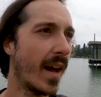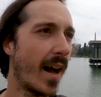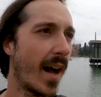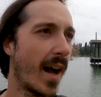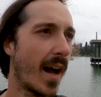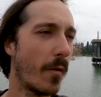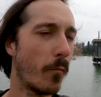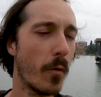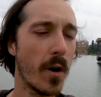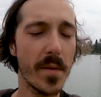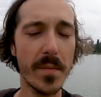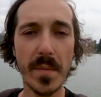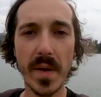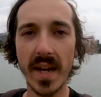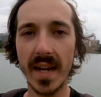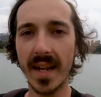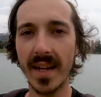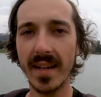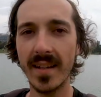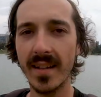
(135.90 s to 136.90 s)
one
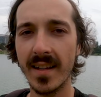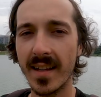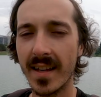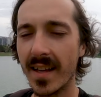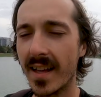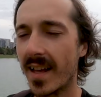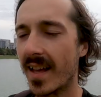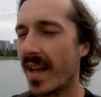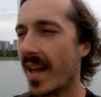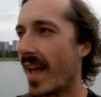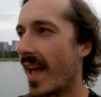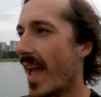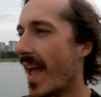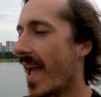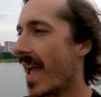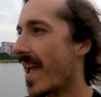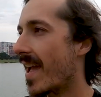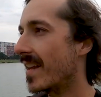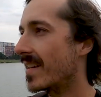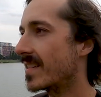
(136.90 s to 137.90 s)
meeting,
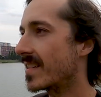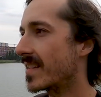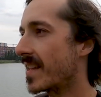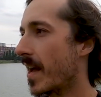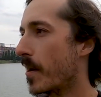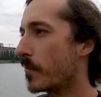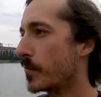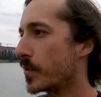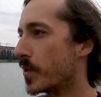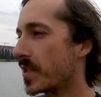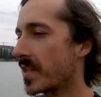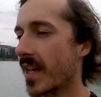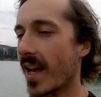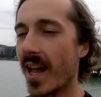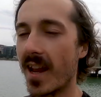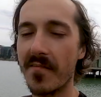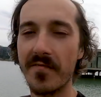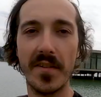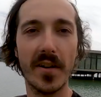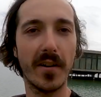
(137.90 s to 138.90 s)
and that was just
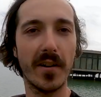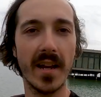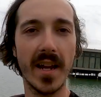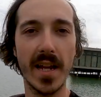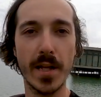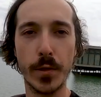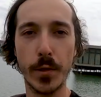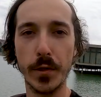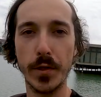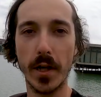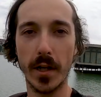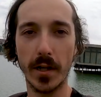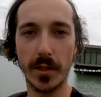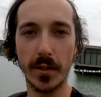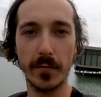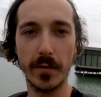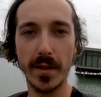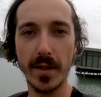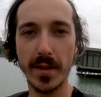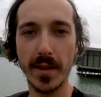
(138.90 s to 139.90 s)
kind of very
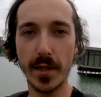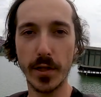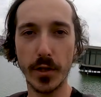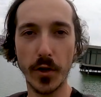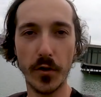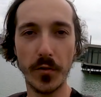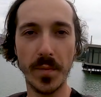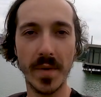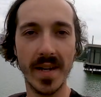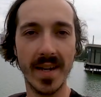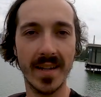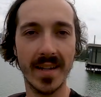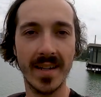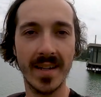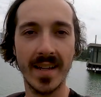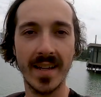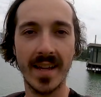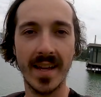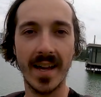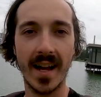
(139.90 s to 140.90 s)
introductory. They showed me
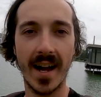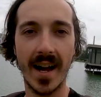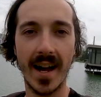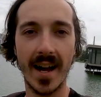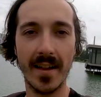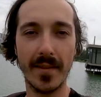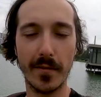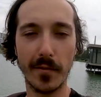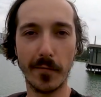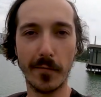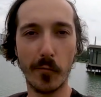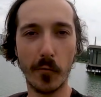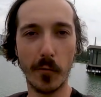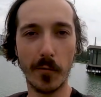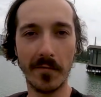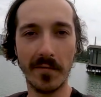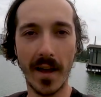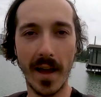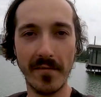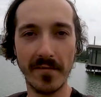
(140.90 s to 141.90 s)
their four
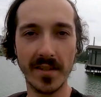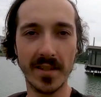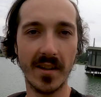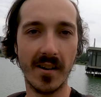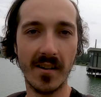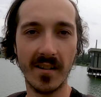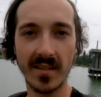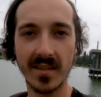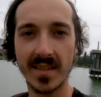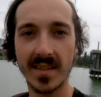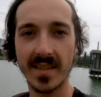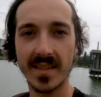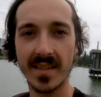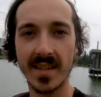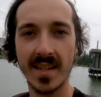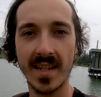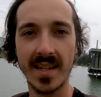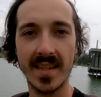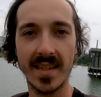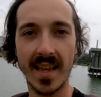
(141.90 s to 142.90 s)
or five
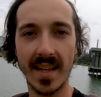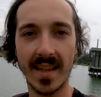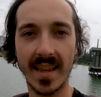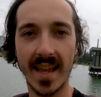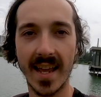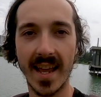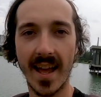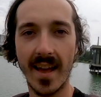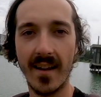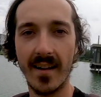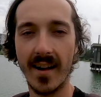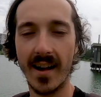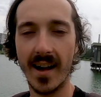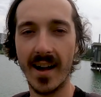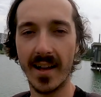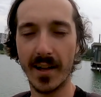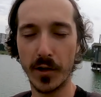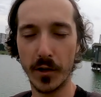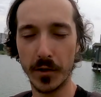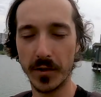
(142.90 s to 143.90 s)
songs that they
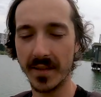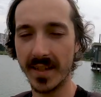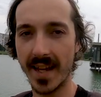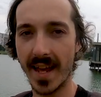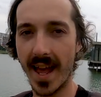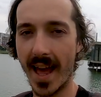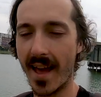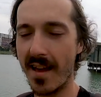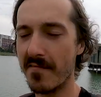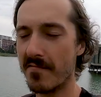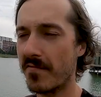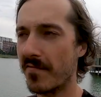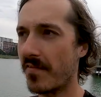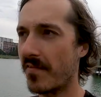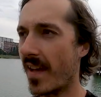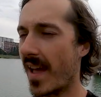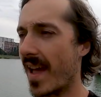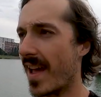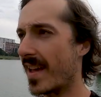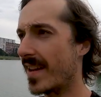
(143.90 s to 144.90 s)
currently have,
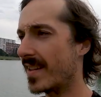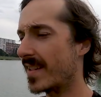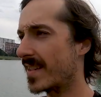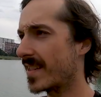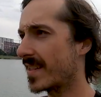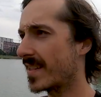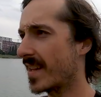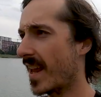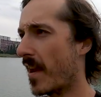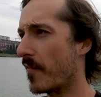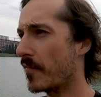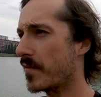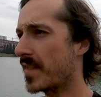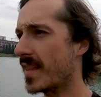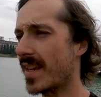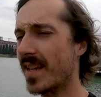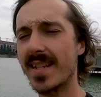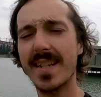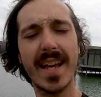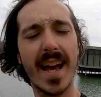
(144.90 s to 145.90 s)
and
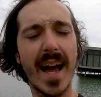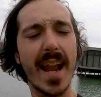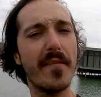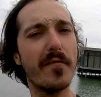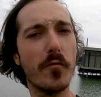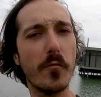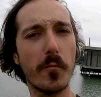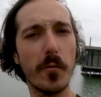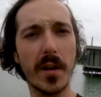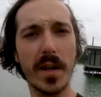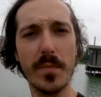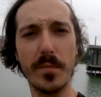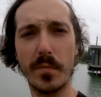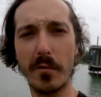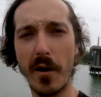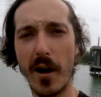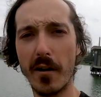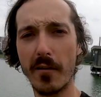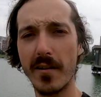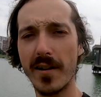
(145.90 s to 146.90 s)
everything is kind of a work in
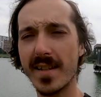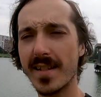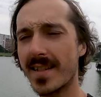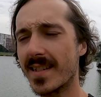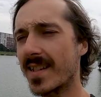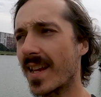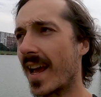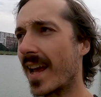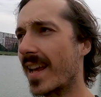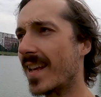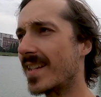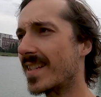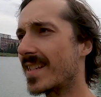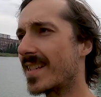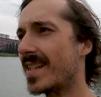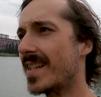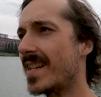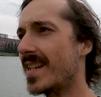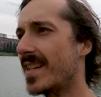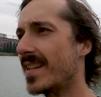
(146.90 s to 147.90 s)
progress. I can
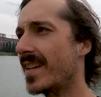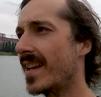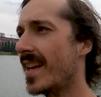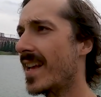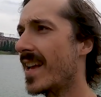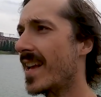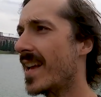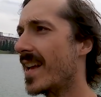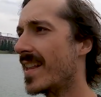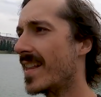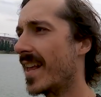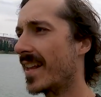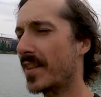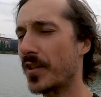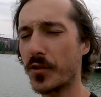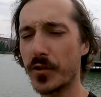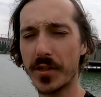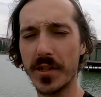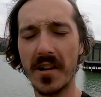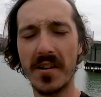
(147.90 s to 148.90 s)
see that
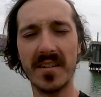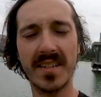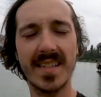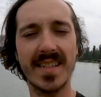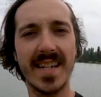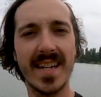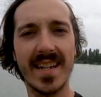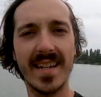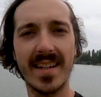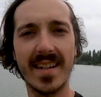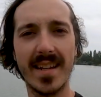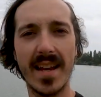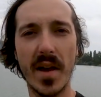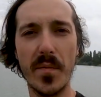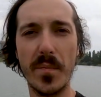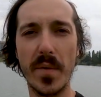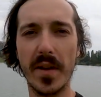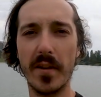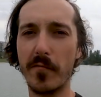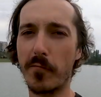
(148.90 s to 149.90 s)
their songs need
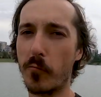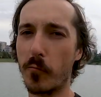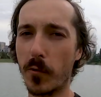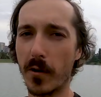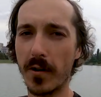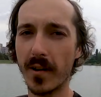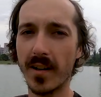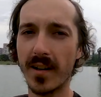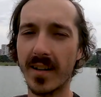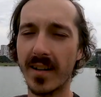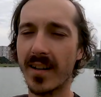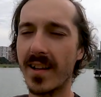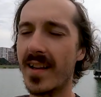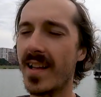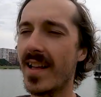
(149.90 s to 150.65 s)
a bit of work,